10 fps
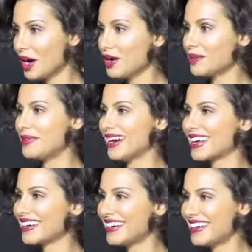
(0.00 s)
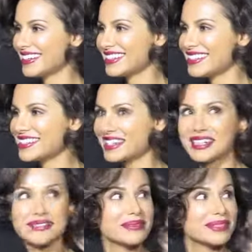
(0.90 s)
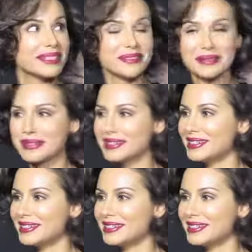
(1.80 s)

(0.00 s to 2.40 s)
Oh my god, this is unbelievable.